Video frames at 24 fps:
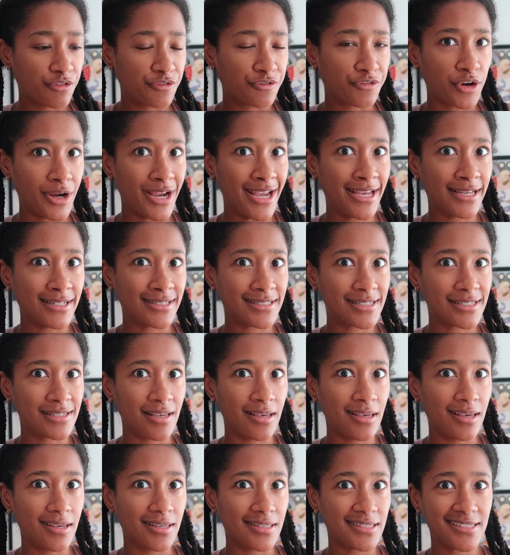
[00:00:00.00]

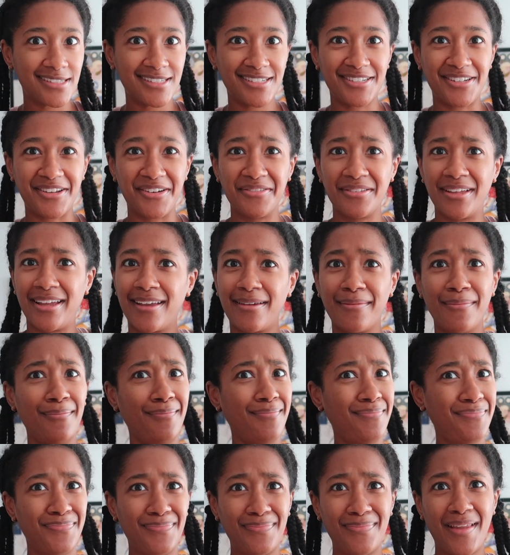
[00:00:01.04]
Francis, you know, like
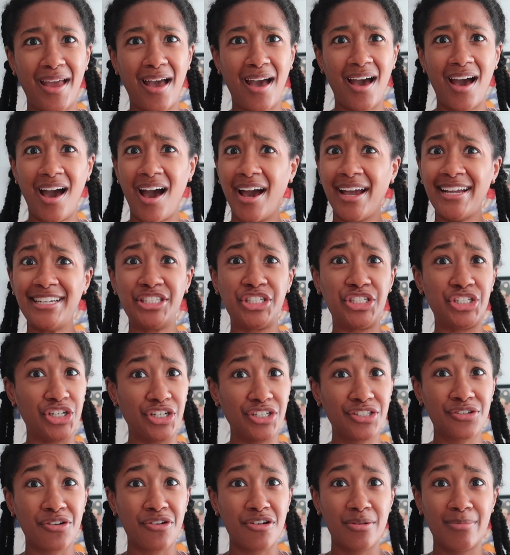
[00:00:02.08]

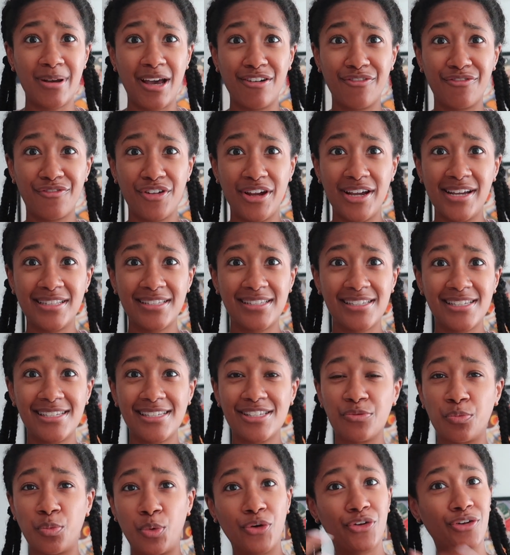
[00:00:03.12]
just heard about
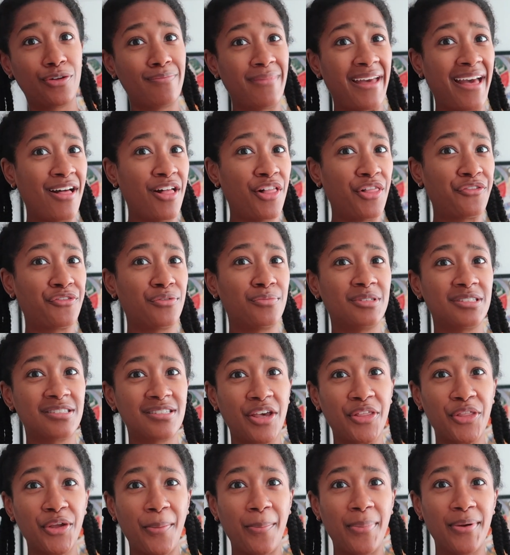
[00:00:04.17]
Francis word of mouth from this
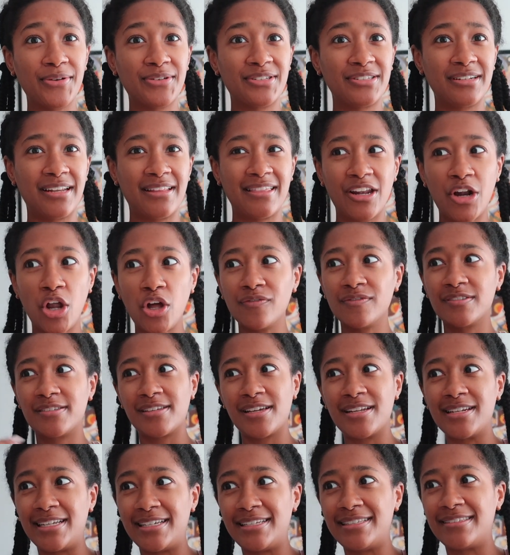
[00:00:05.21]
other person and then all of a
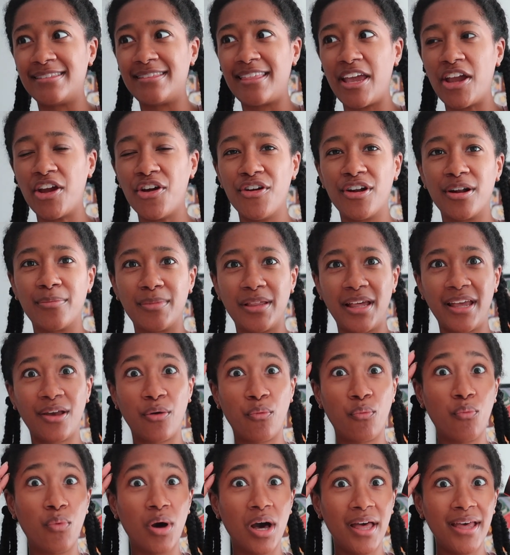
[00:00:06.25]
sudden he's there and I'm like,
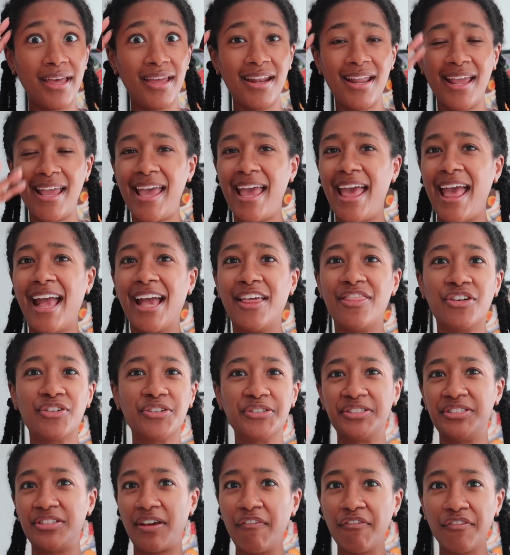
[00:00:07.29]
what? And
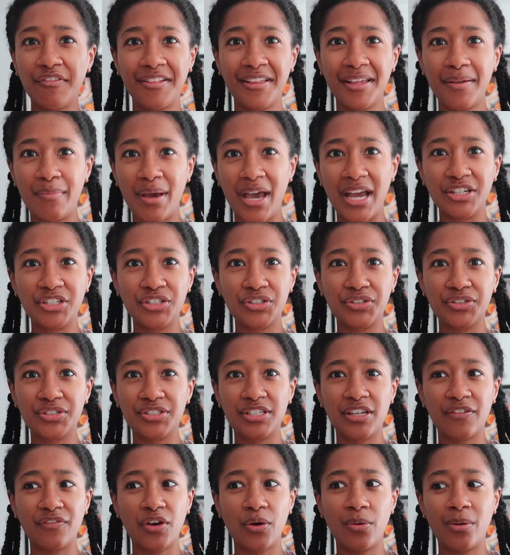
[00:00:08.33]
there's definitely magical
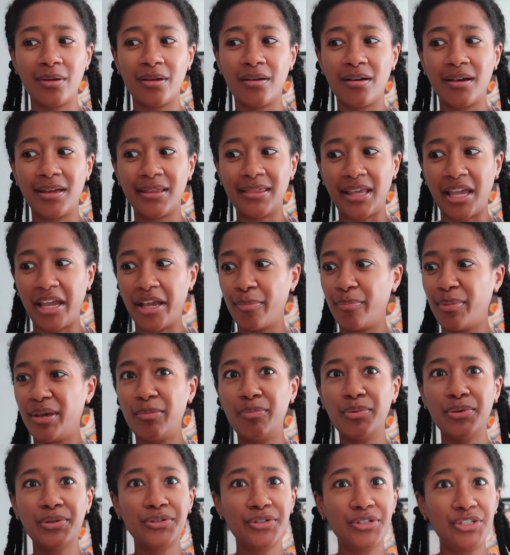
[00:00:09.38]
stuff going on. Like
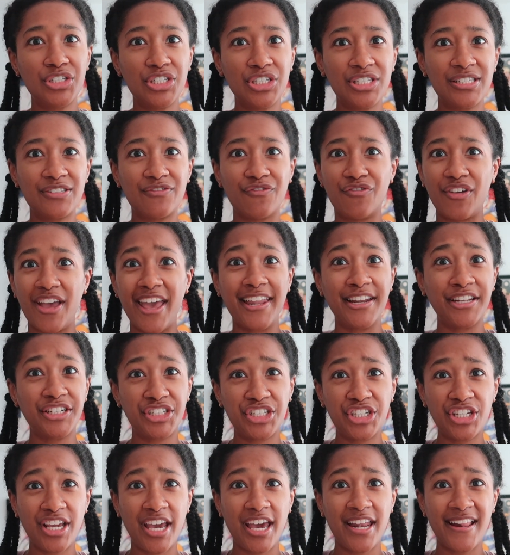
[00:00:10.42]
people are just
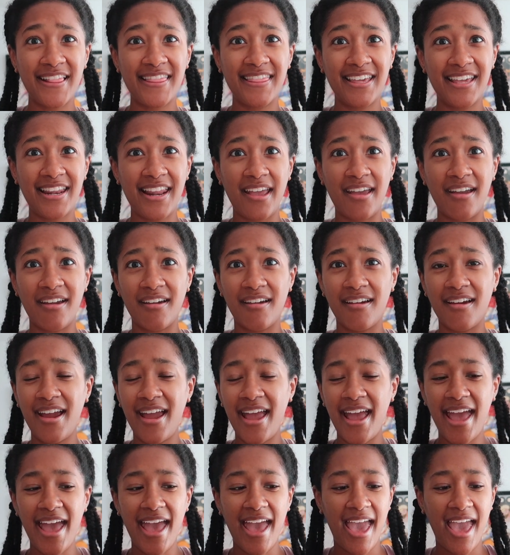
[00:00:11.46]
vanishing out of thin air.
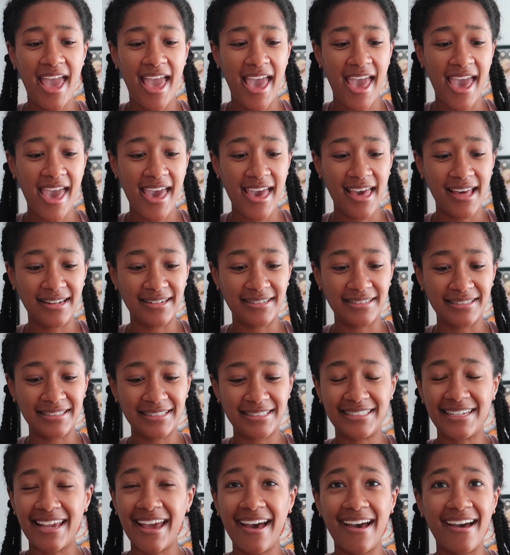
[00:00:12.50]
And
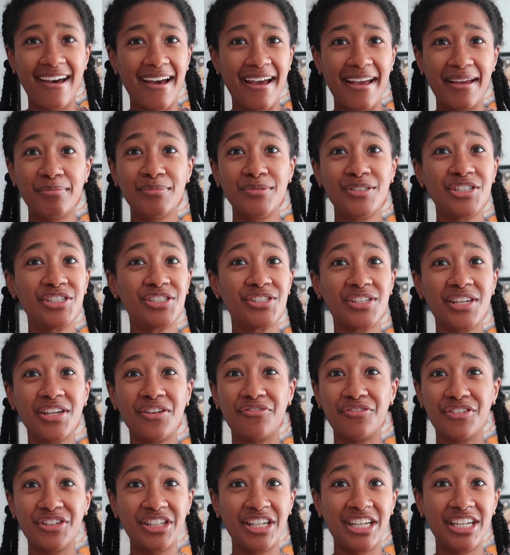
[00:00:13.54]
yeah, I'm just like
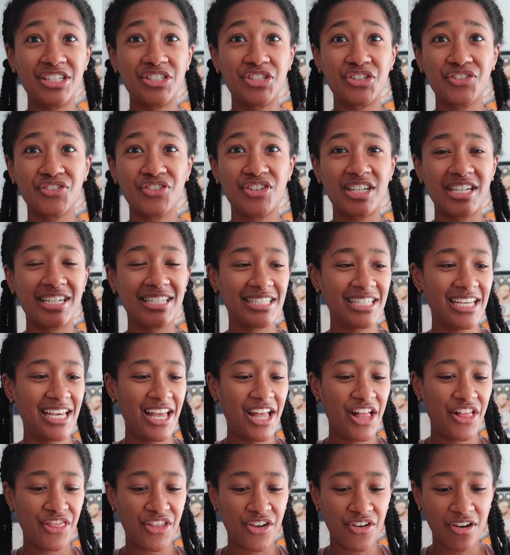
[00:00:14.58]
really intrigued.
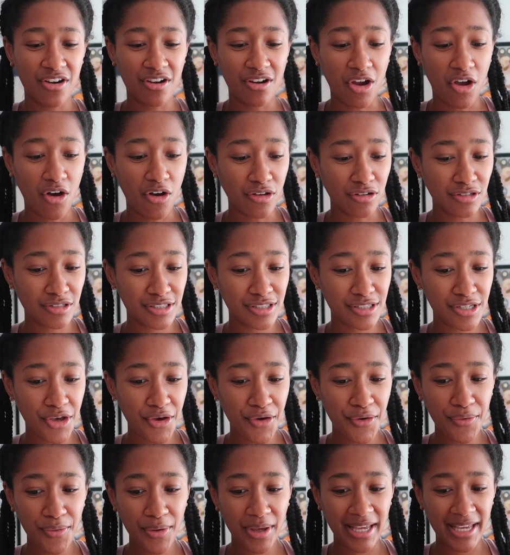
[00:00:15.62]
There are
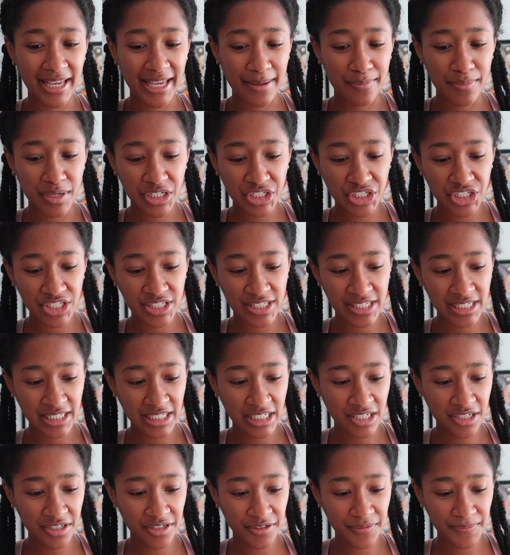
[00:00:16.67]
also images in
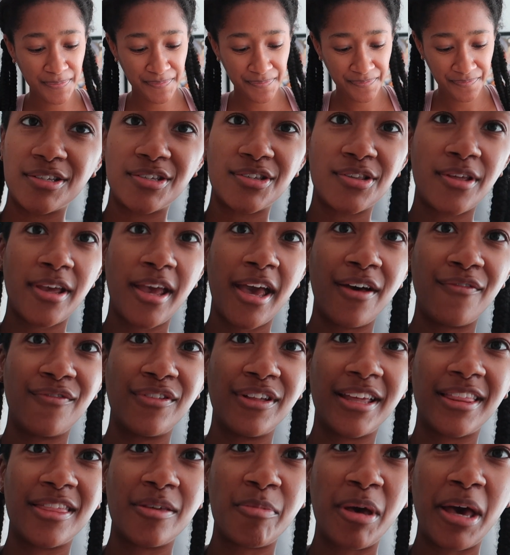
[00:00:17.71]
here. So they have
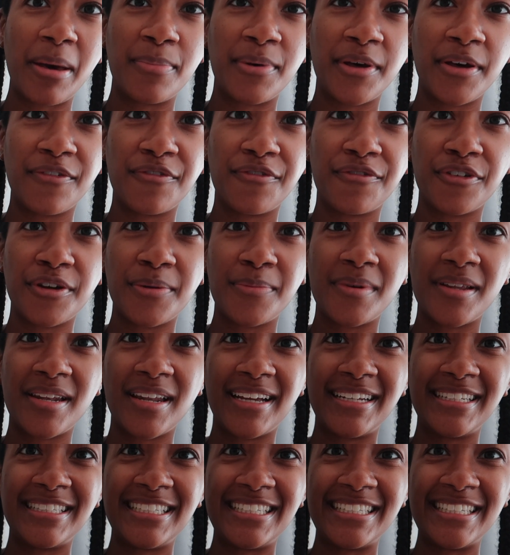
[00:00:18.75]
like the map from
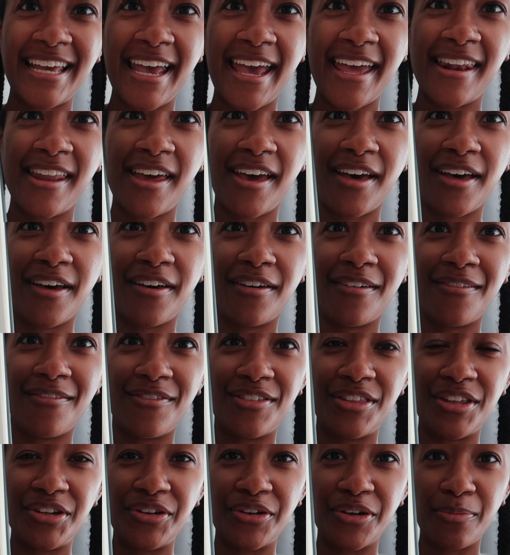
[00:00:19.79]
1910 of
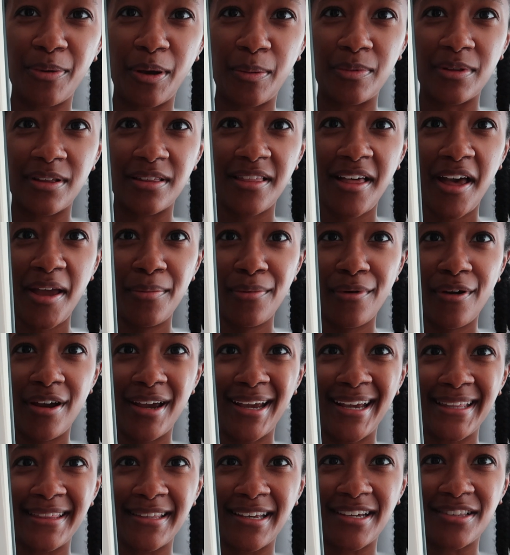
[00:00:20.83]
the New York Public
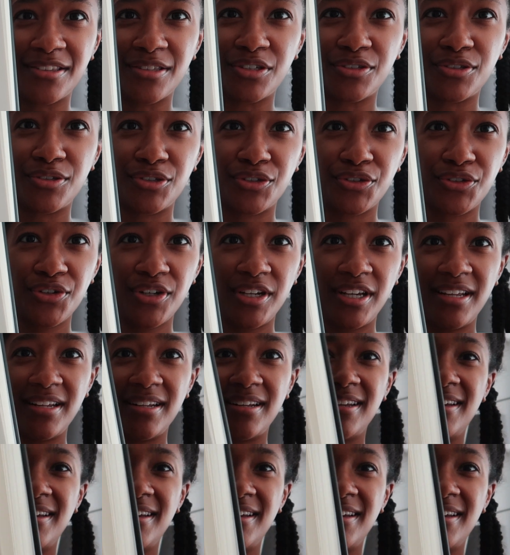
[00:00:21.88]
Library and like the street.